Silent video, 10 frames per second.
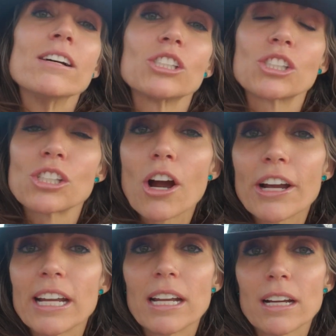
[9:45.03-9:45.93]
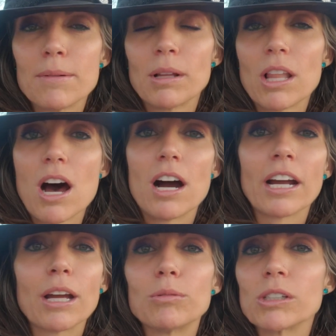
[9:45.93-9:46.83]
Sorry you didn't come along.
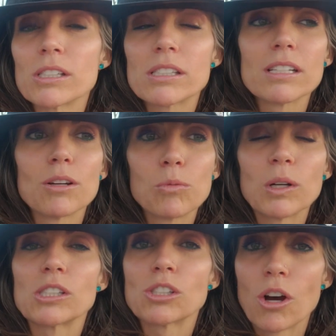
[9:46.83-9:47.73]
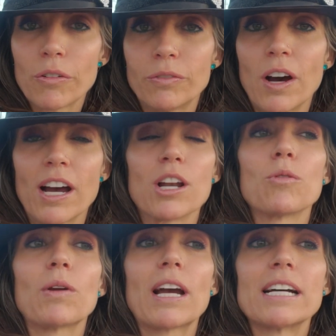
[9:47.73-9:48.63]
It was so fun.
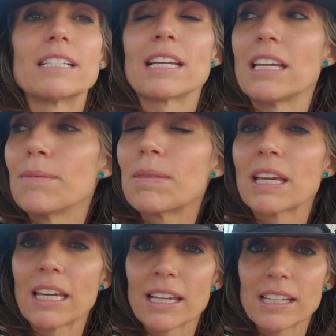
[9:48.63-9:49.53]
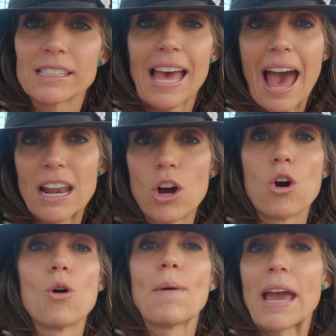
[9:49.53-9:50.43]
We got to keep the kids at
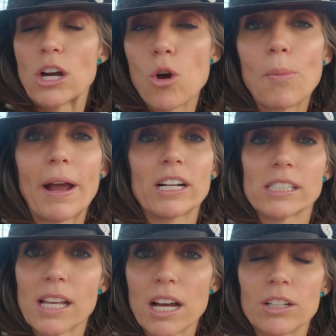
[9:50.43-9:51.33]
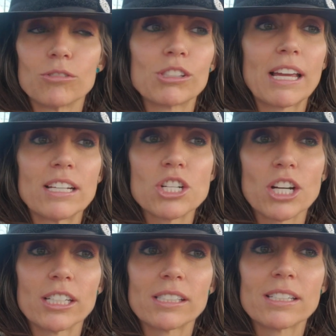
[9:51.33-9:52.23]
home and go by ourselves and
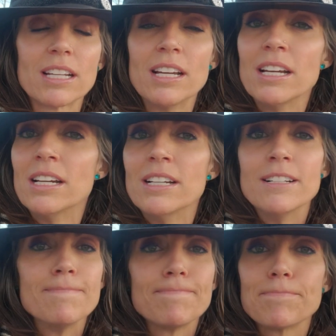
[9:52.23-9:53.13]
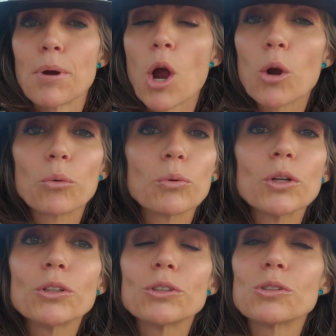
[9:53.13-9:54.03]
just
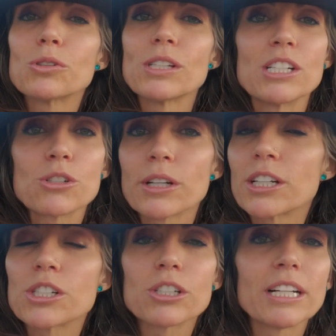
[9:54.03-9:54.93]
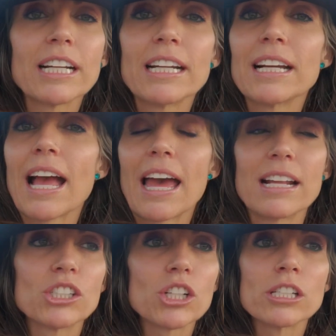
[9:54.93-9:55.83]
peruse and trick or treat
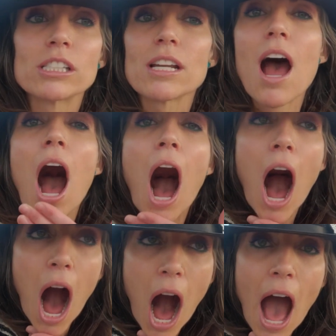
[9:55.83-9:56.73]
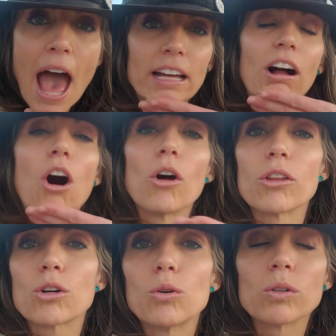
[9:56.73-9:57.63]
and just at all
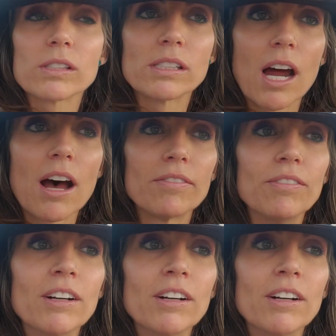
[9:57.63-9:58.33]
the cool stuff.